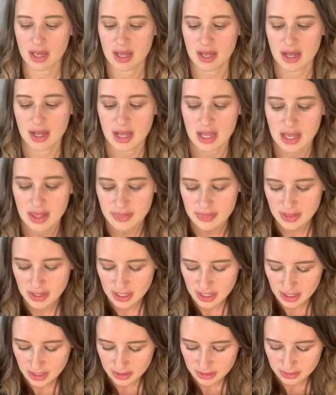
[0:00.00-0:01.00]
and
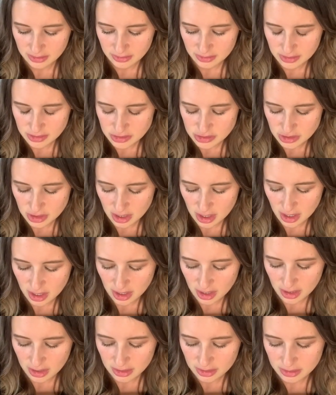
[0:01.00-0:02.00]
then you can
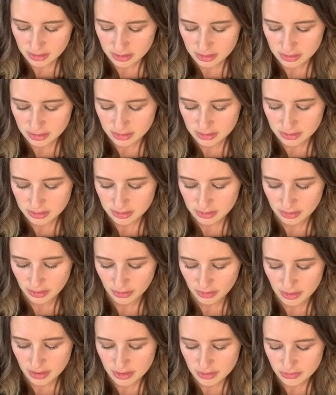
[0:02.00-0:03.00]
draw
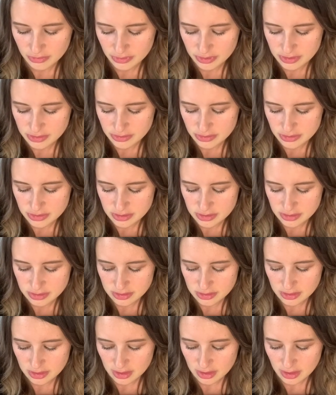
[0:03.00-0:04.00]
little ovals
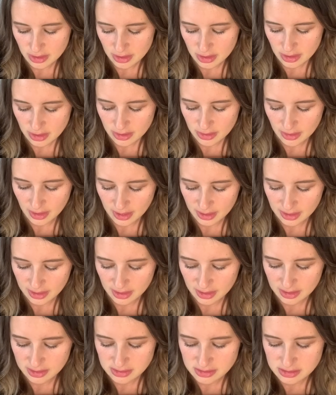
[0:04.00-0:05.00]
that
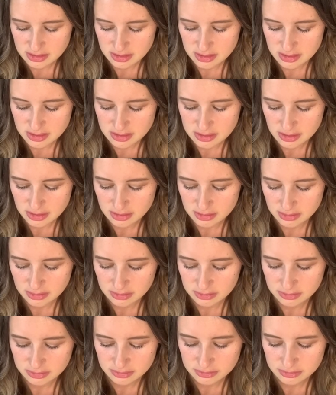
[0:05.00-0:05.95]
connect to the circle.